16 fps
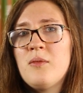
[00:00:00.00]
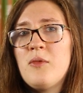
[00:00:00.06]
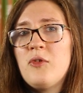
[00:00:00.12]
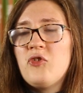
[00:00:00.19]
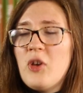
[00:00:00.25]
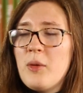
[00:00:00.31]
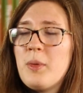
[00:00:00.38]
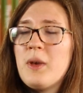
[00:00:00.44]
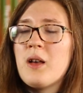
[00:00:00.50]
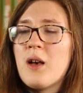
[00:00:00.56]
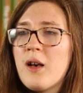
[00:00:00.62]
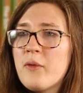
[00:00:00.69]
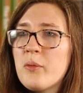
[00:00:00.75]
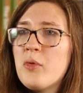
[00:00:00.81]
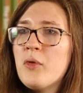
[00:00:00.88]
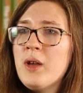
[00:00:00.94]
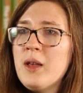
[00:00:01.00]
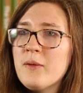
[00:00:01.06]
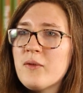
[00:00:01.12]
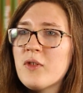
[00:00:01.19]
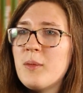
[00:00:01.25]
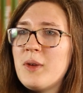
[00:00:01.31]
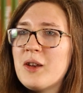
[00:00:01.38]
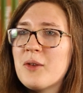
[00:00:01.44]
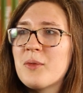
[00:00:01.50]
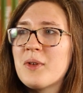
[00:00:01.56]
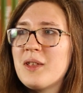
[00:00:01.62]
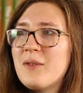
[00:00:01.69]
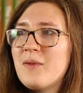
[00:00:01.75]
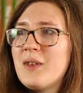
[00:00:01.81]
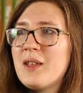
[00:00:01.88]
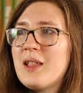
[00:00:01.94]
jumping off point for me to
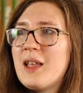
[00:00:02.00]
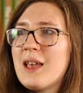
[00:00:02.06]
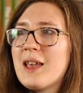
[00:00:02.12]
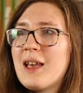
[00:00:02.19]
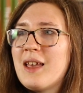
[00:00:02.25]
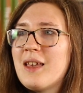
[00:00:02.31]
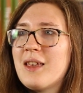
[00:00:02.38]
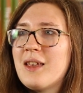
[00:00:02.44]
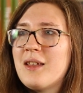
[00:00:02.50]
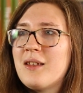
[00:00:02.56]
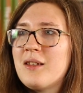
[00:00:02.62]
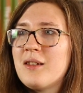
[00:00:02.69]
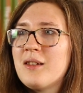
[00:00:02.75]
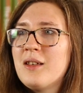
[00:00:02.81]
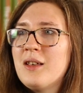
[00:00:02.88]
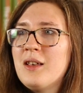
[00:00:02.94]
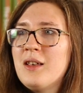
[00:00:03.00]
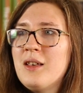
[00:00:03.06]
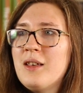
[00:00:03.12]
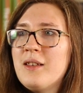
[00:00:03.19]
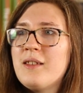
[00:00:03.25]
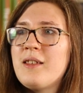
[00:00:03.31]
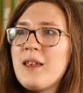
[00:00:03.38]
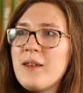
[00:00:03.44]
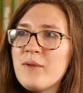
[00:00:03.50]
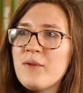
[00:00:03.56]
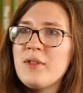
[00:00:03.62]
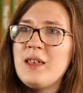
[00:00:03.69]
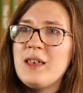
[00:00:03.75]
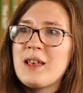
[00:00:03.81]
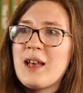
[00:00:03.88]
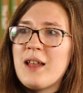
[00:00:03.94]
really feel like I can
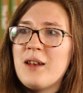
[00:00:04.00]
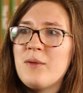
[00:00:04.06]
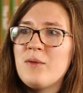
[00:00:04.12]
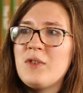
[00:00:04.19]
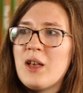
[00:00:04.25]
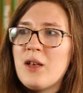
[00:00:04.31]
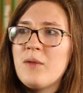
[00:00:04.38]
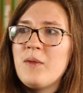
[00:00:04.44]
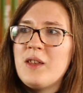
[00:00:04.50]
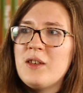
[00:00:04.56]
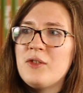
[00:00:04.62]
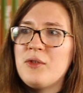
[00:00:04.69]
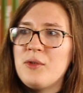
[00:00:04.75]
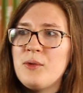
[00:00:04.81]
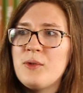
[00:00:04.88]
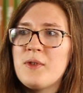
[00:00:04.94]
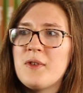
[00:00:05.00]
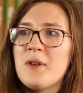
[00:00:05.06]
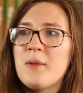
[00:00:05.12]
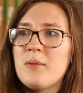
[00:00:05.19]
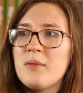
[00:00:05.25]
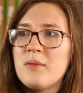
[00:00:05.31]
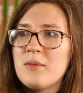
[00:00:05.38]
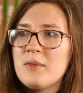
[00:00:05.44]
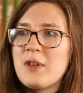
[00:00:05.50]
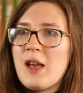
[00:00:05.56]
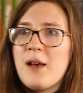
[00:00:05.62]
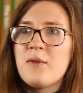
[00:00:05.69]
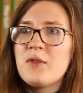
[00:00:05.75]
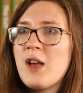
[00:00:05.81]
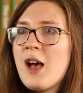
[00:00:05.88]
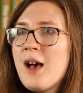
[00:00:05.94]
safely kind of delve into some
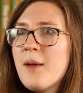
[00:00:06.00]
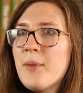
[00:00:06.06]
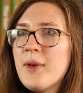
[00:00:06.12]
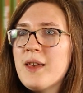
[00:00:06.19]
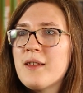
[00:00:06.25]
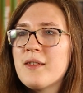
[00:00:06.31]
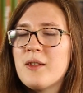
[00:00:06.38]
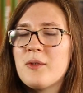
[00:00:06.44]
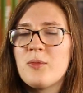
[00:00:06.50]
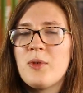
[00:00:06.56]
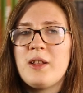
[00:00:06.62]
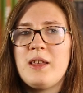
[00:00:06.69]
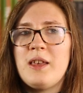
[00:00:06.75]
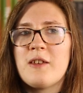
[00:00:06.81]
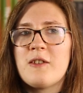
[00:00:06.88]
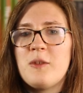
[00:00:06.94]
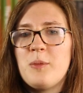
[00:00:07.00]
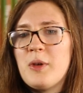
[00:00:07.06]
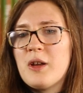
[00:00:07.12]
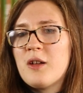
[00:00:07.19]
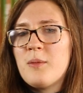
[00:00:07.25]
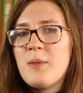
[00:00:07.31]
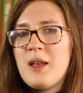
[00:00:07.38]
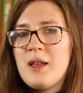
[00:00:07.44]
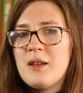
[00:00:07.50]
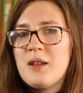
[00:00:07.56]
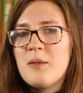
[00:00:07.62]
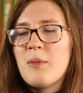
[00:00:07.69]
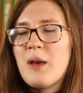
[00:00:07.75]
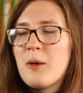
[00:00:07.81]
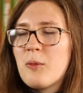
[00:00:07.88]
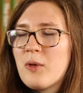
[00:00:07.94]
tough topics and really experiment
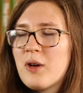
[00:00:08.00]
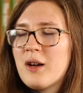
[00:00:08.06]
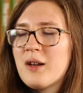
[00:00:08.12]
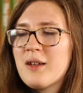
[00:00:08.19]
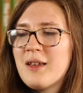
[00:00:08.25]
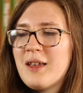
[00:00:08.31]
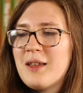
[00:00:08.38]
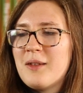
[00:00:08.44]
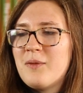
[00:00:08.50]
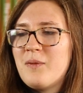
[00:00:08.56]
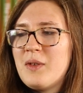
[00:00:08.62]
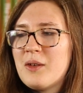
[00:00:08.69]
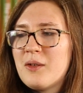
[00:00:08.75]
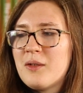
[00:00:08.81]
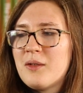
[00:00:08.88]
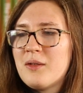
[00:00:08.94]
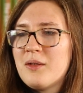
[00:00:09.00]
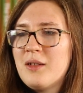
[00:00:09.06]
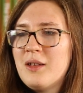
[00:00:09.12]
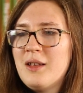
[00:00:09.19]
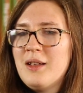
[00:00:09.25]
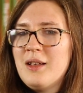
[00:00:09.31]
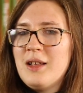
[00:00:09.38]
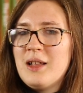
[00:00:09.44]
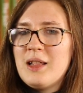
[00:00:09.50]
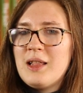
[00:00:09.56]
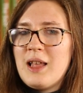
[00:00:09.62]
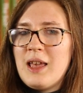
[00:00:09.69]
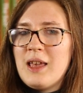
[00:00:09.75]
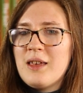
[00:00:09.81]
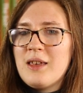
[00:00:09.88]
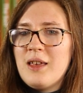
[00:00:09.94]
in my work and feel
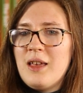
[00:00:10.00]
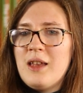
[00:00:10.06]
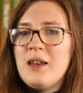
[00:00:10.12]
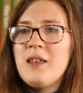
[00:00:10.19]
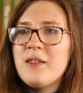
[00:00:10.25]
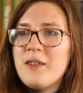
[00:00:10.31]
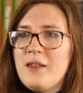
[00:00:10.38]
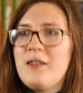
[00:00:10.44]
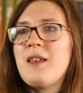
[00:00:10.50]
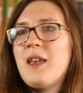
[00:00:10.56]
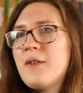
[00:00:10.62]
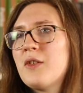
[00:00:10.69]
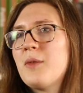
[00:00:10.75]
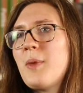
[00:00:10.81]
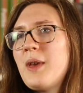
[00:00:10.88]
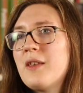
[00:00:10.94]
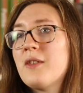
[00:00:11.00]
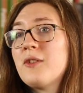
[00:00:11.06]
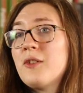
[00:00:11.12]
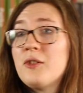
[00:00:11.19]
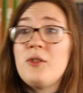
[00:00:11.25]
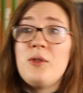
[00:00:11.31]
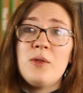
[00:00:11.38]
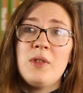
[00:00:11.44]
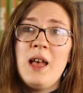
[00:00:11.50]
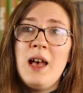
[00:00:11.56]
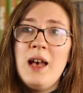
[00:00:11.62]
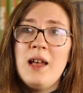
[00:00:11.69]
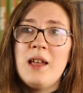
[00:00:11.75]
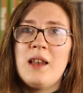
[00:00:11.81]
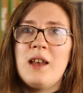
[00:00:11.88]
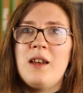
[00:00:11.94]
like it is a safe space to do
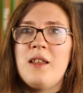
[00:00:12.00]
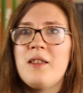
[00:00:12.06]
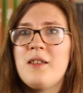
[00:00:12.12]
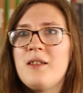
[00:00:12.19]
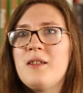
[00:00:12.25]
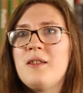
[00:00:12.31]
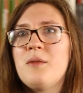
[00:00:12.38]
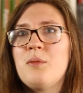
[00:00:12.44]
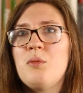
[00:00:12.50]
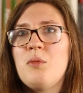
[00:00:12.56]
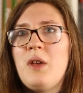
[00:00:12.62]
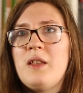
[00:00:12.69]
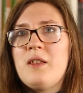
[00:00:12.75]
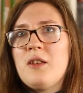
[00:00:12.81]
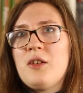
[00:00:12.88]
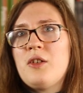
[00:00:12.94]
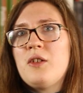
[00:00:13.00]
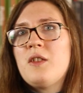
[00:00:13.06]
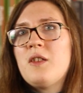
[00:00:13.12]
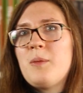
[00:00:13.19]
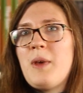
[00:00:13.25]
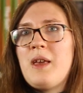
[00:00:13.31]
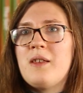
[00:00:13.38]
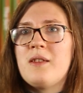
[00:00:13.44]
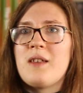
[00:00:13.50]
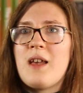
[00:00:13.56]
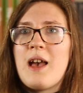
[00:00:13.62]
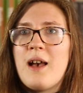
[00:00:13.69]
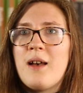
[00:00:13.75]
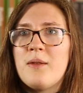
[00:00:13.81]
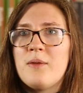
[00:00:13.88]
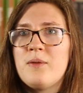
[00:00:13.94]
that, and it's a good space to
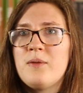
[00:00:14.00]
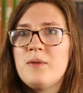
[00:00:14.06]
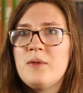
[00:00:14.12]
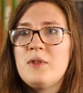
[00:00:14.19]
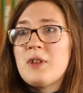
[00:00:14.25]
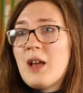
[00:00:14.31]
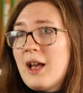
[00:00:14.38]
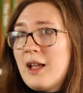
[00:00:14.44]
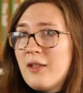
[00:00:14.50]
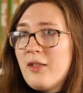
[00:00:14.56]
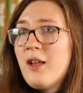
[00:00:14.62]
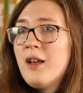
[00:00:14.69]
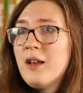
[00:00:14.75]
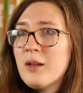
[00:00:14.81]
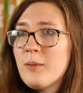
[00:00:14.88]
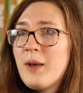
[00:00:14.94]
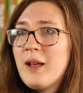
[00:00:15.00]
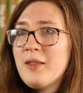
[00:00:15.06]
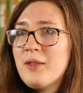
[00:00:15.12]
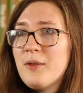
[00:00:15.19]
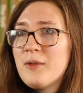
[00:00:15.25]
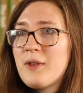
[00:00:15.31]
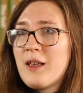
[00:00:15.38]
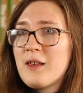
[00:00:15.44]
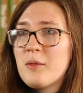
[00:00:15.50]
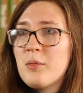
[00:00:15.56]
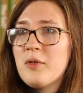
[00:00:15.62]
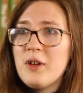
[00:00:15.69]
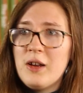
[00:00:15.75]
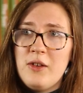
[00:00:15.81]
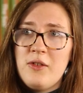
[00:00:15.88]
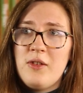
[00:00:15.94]
have dialogue about those
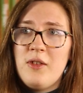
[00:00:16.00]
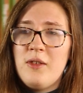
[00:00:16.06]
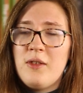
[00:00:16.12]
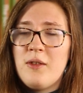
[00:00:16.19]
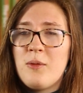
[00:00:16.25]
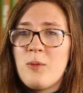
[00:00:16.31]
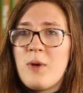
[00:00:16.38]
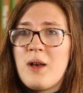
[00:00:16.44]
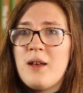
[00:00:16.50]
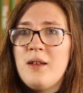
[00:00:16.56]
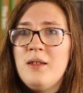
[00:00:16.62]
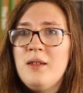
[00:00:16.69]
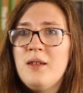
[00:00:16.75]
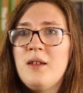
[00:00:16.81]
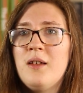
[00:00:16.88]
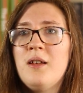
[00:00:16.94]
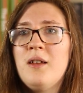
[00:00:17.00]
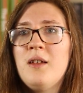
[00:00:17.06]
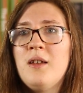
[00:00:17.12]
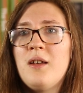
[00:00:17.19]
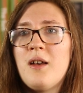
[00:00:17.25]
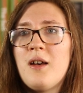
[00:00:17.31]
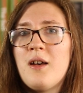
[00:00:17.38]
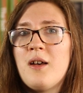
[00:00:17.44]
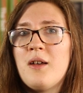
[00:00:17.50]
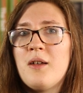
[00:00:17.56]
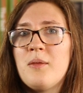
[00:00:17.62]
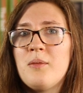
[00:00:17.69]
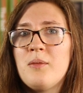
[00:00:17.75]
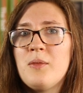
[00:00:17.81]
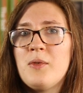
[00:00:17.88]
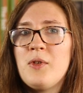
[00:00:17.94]
explorations as well.
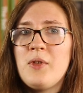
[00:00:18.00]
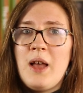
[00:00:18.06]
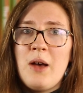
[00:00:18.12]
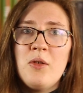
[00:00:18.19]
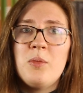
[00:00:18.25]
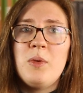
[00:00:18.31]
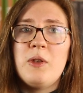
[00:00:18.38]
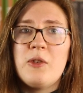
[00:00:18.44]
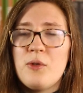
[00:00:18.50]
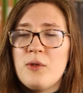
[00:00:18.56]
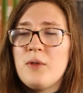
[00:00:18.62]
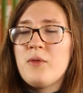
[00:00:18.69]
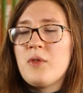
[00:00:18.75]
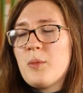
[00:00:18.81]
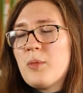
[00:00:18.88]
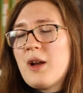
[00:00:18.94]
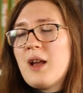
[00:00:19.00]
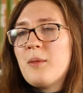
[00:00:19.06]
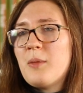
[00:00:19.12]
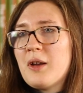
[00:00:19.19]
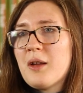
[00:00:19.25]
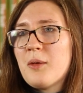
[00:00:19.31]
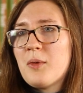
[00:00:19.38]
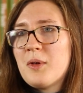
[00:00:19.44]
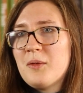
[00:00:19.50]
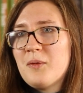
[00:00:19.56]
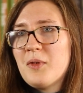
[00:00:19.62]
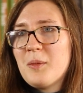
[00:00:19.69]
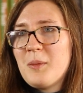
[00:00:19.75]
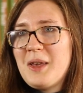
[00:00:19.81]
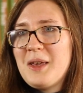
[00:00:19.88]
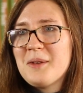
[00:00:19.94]
So that would be sort of the primary one
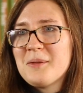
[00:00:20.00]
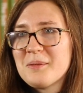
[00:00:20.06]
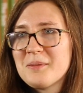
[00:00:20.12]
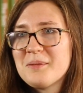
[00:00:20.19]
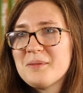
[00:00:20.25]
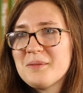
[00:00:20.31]
for me.